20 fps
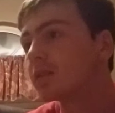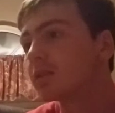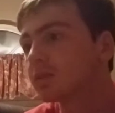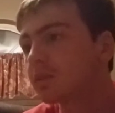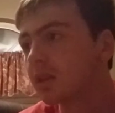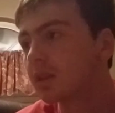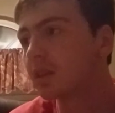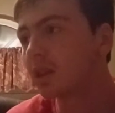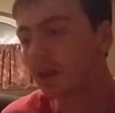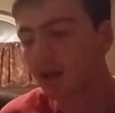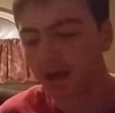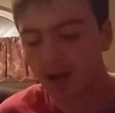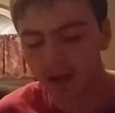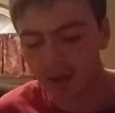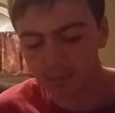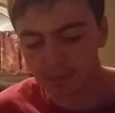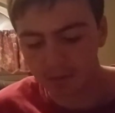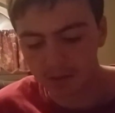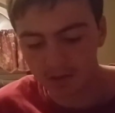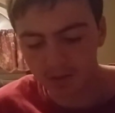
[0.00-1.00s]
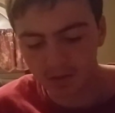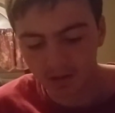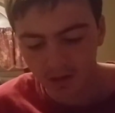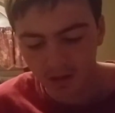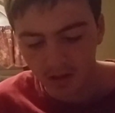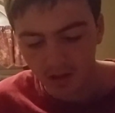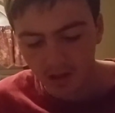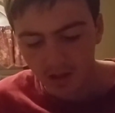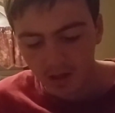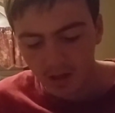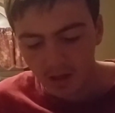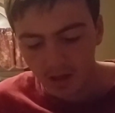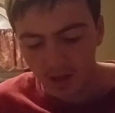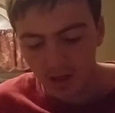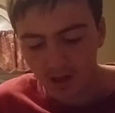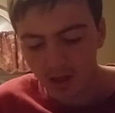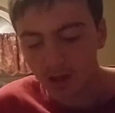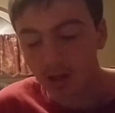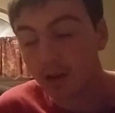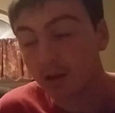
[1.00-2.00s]
thing that happened,
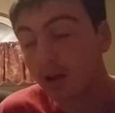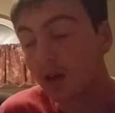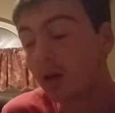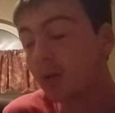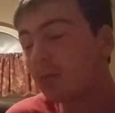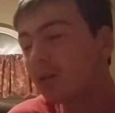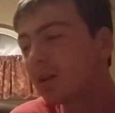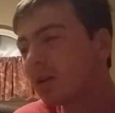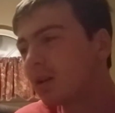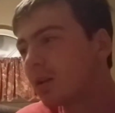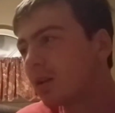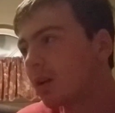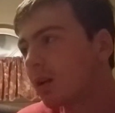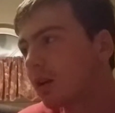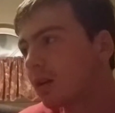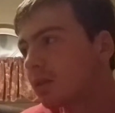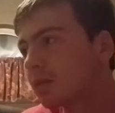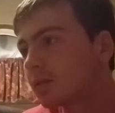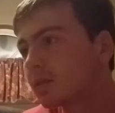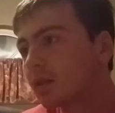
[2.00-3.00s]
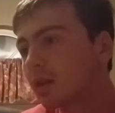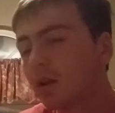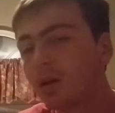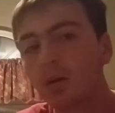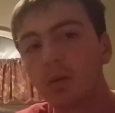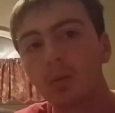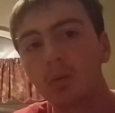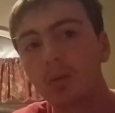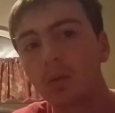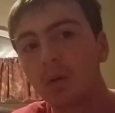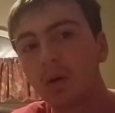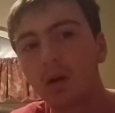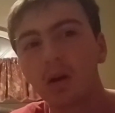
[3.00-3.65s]
and uh, what? Uh, so